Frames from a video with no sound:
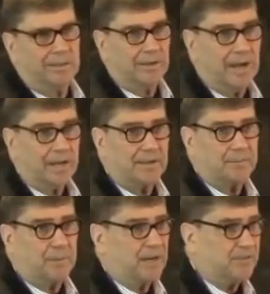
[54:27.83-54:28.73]
You know, I had
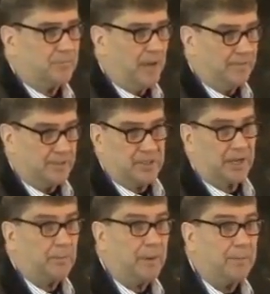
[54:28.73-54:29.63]
a pennies from heaven.
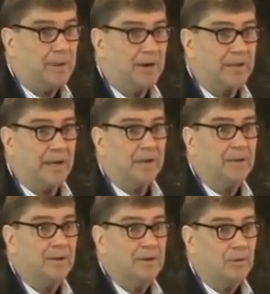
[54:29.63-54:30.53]
Check your PayPal account
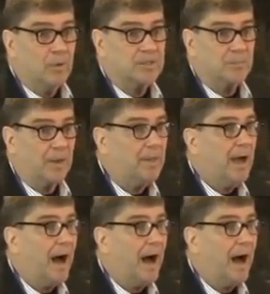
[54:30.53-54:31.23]
once a month.